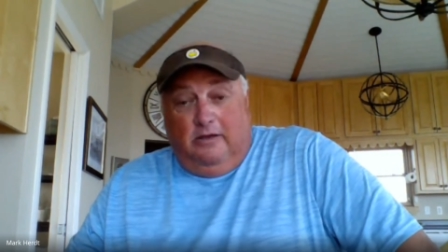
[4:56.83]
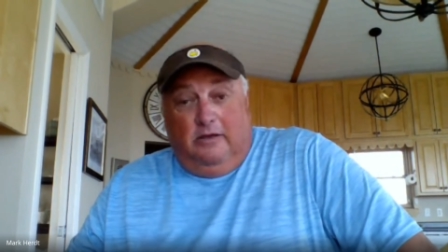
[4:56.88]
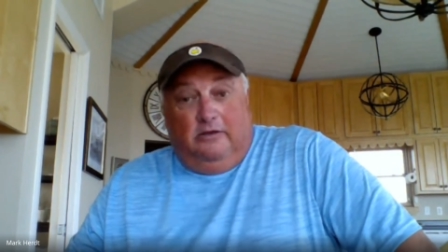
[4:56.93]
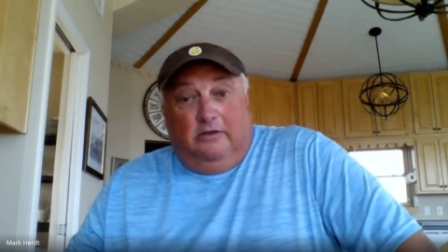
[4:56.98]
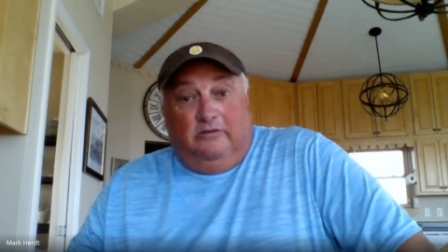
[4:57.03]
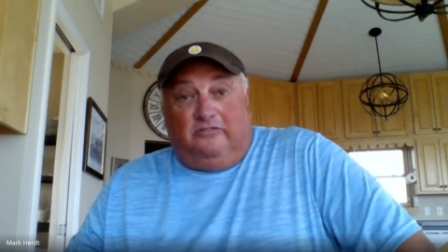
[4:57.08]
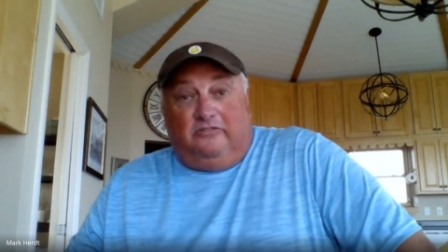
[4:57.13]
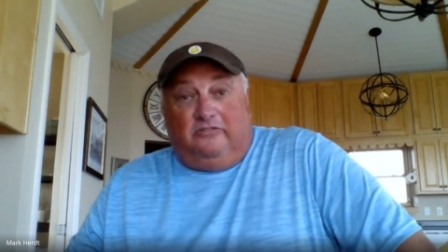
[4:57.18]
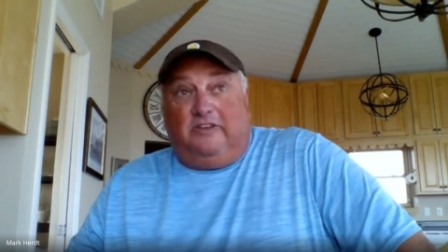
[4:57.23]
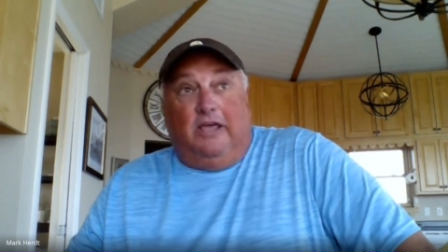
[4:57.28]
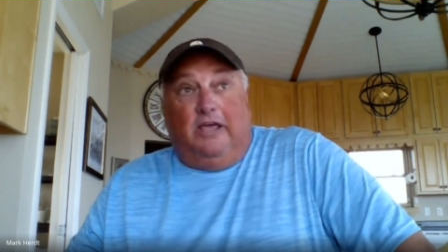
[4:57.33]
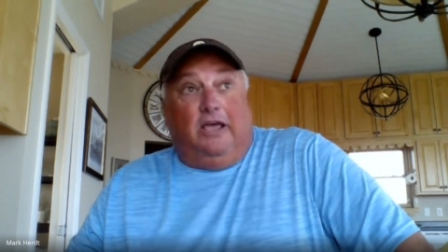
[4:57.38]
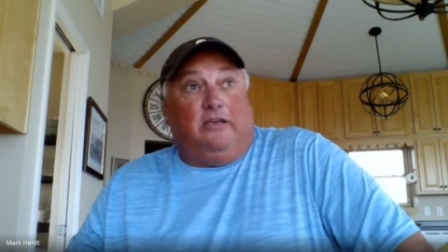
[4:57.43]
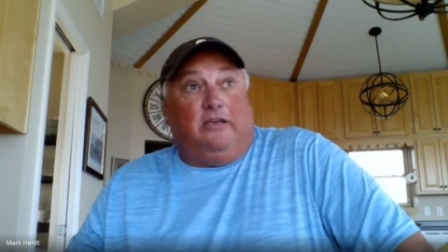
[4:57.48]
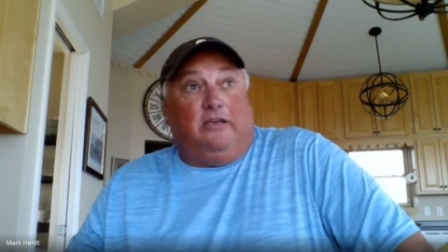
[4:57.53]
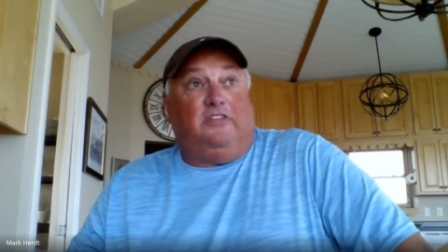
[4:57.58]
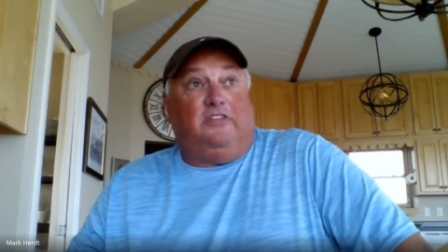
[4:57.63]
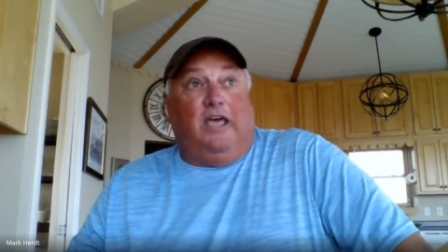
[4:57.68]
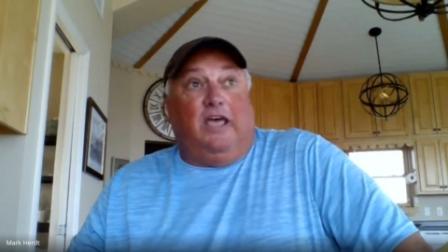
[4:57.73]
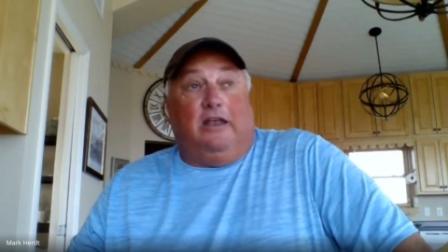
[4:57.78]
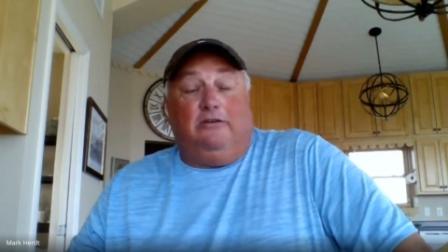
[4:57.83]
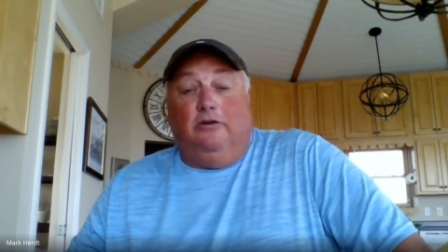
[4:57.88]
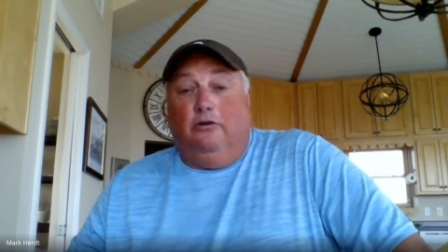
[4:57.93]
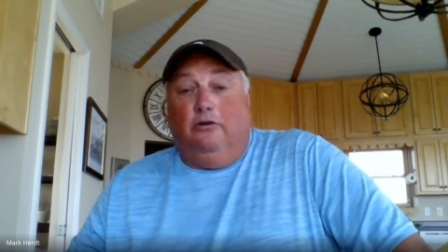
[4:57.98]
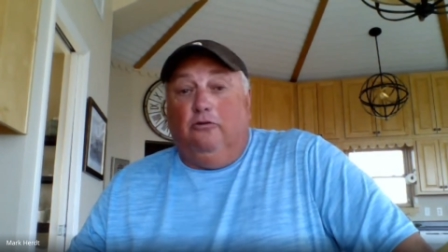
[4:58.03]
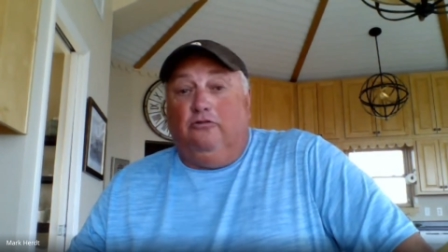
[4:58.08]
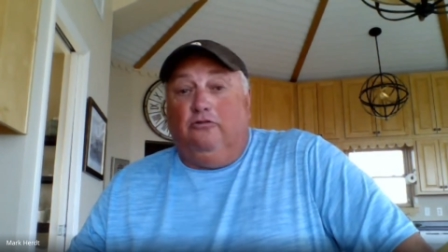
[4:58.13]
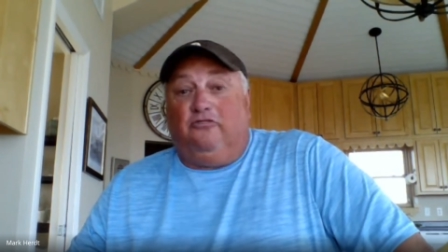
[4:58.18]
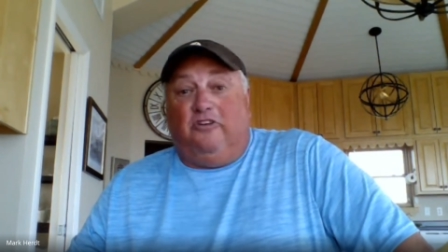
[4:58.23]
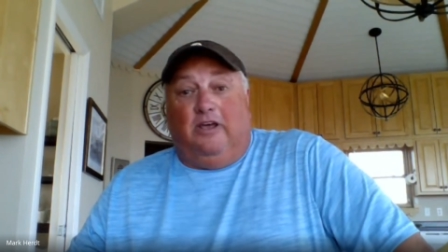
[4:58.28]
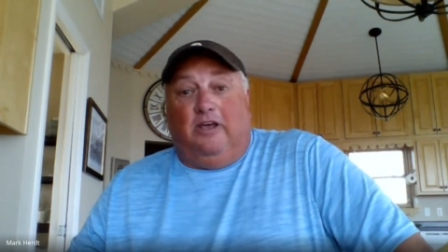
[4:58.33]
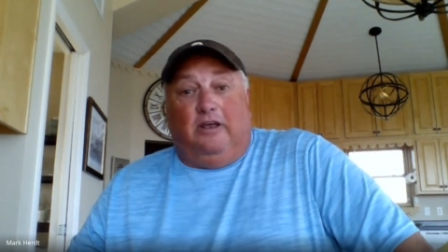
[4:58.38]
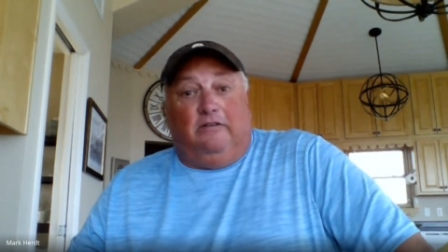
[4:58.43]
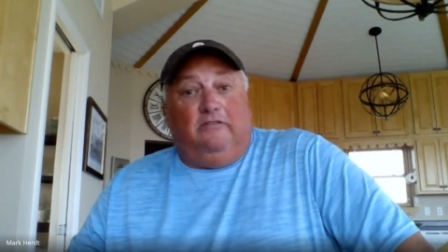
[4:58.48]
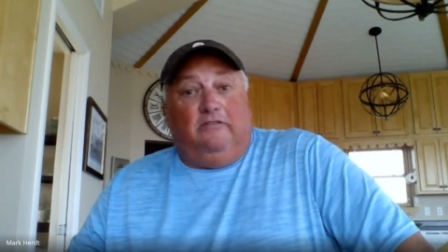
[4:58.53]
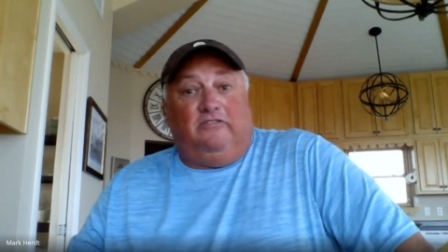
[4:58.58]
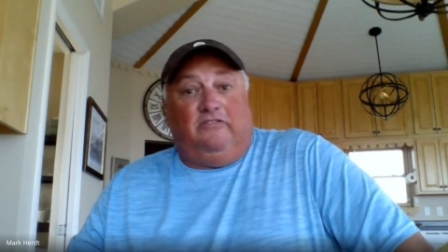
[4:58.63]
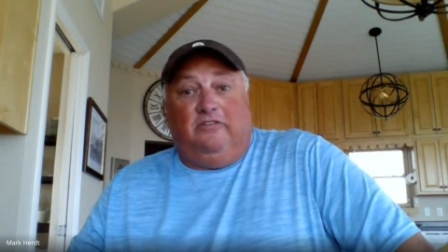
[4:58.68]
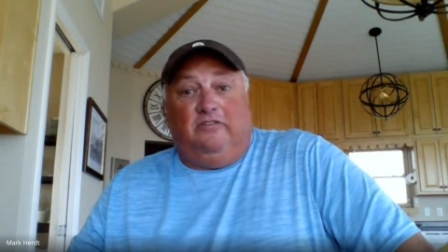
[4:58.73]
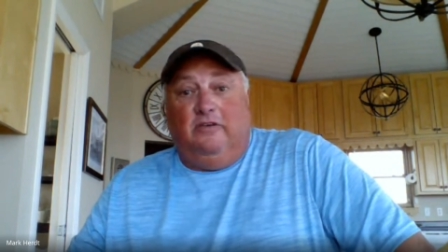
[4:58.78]
Styx,
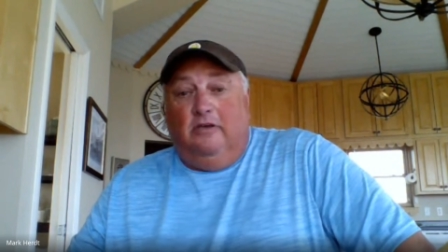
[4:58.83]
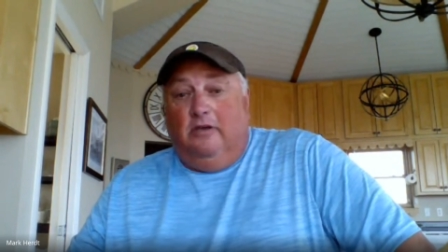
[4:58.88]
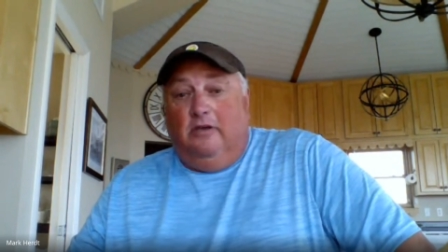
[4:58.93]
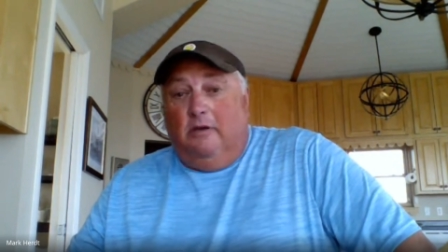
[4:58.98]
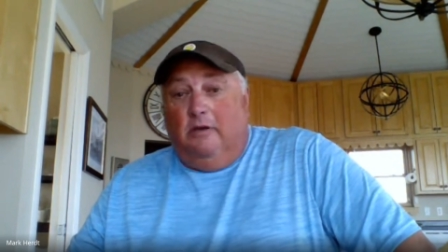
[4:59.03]
Allegiant,